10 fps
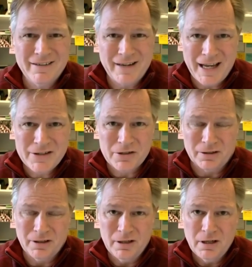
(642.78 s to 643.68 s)
hear an
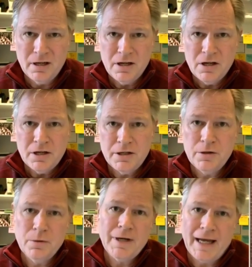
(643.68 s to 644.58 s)
answer. You
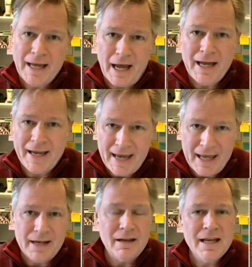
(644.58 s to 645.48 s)
know,
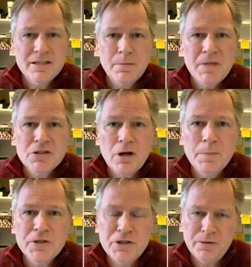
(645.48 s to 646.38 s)
again, it's a missed
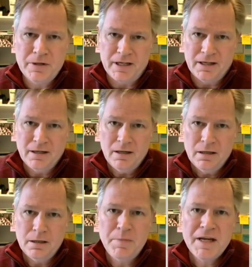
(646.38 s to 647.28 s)
opportunity.
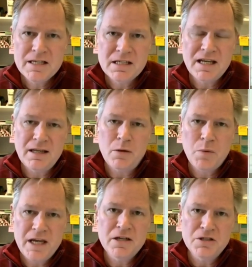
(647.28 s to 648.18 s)
The biggest thing that
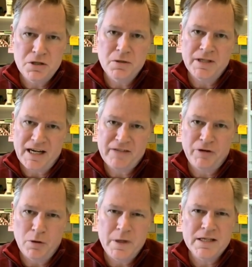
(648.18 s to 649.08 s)
we can do in the next
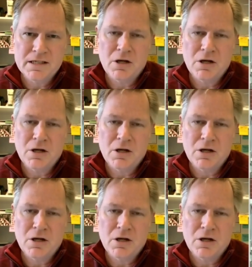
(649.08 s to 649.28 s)
few weeks is